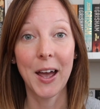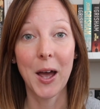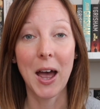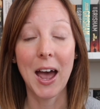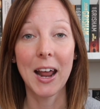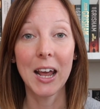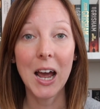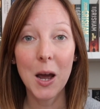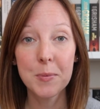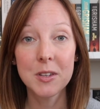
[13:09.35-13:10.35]
uh, and I
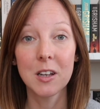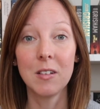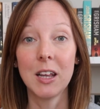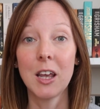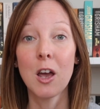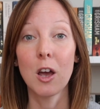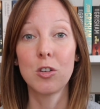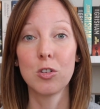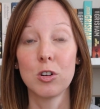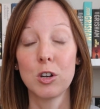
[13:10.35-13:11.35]
absolutely
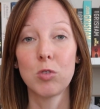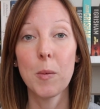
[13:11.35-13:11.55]
adored it.